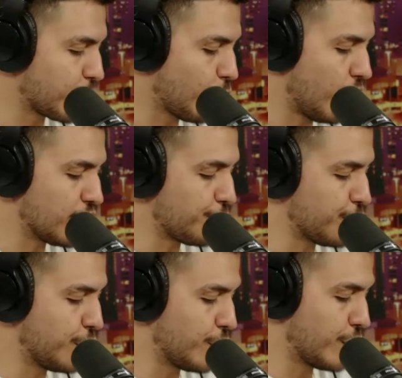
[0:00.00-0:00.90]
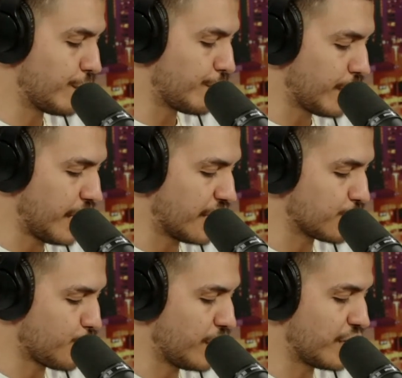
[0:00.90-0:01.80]
entrepreneur has
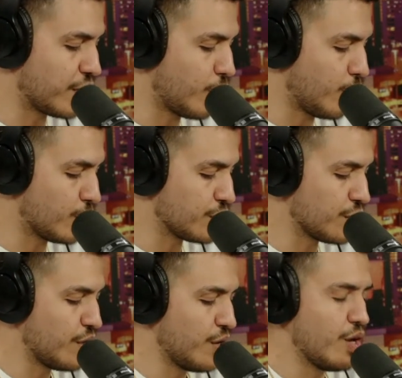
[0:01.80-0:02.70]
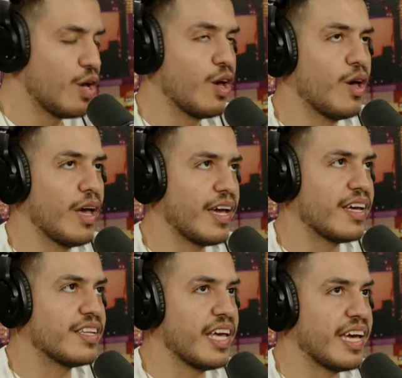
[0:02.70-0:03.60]
winning goals,
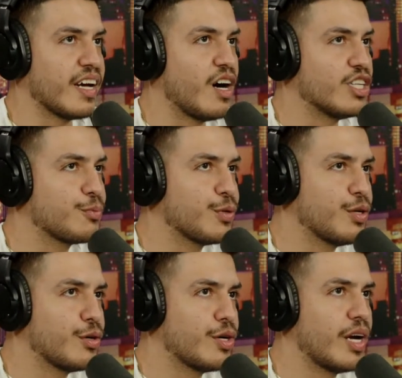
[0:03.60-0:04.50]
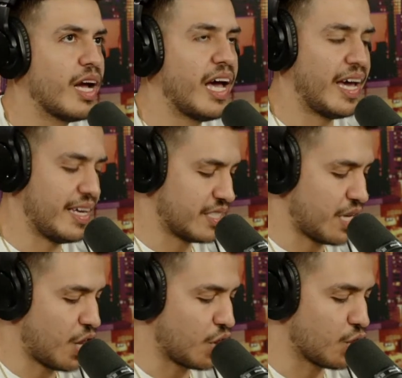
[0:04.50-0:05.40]
and a entrepreneur has
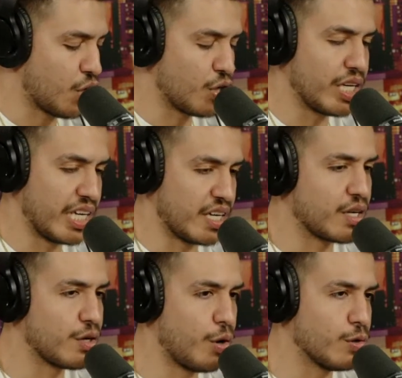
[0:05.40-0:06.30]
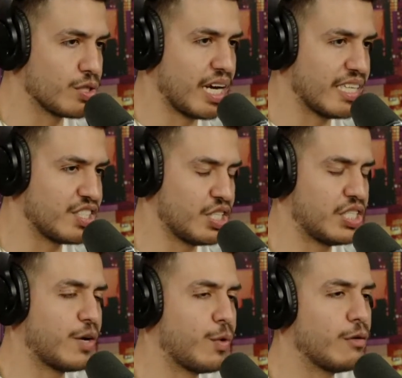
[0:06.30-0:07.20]
learning goals, guys. Just
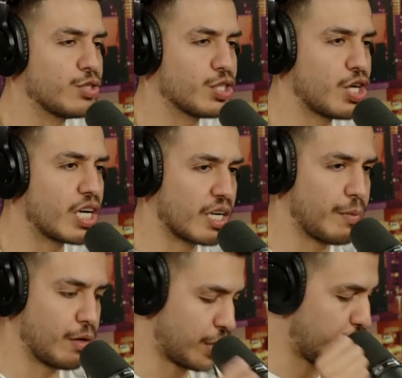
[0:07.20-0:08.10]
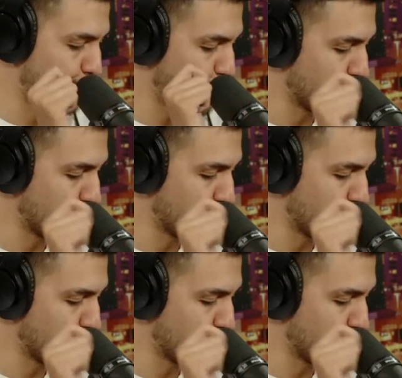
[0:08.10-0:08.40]
like what I was just talking about. Okay,